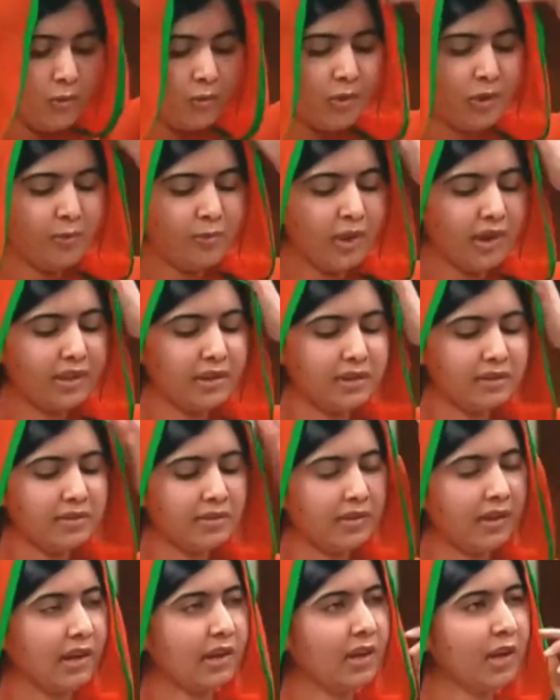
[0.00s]
When mothers
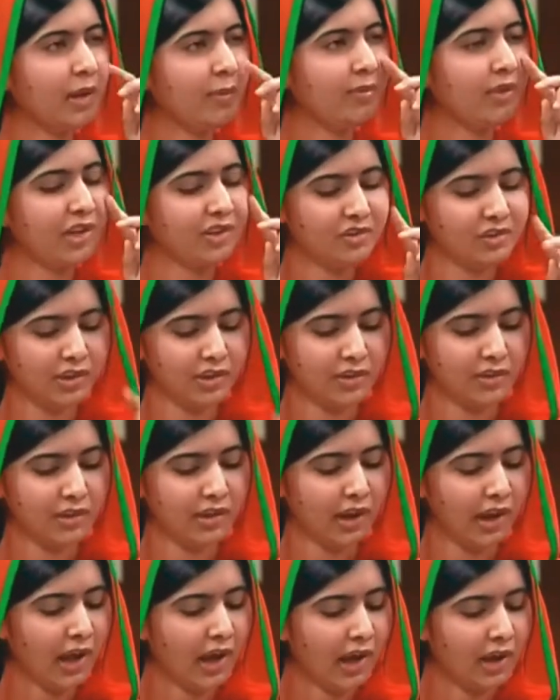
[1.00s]
can keep their
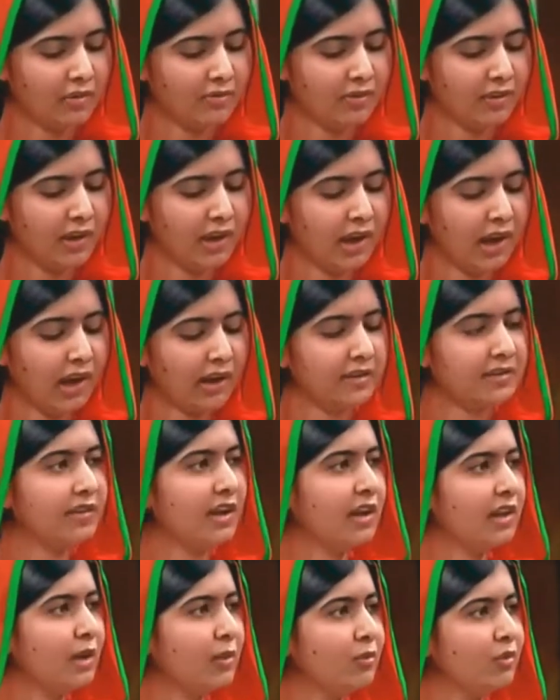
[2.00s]
children alive and
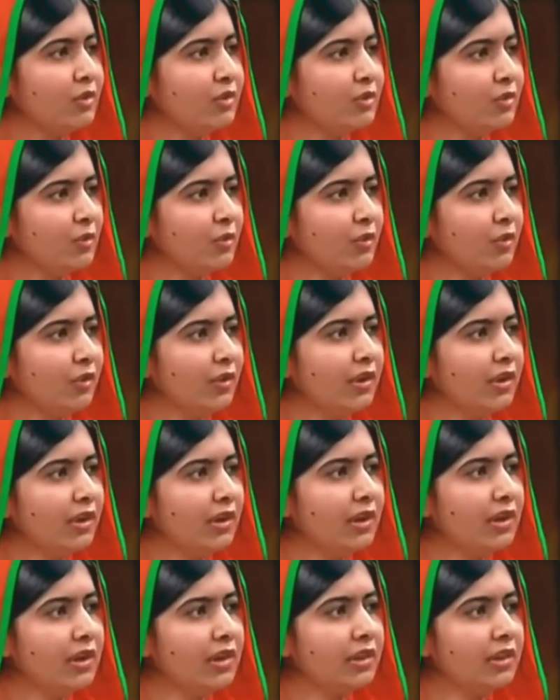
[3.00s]
send them to school,
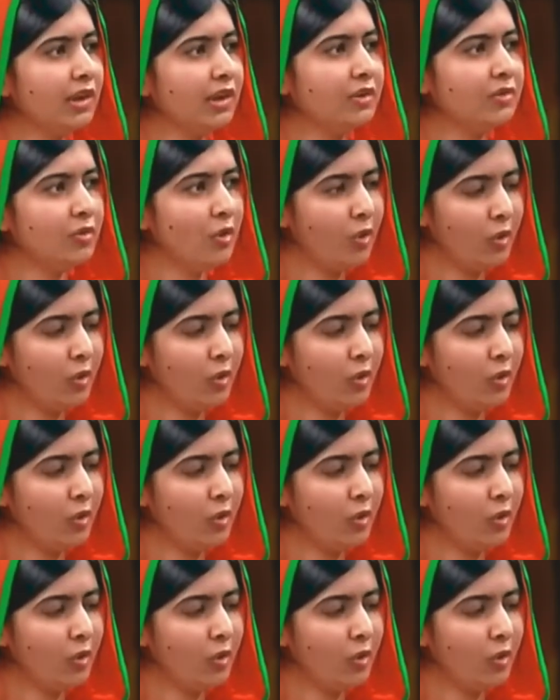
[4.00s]
there is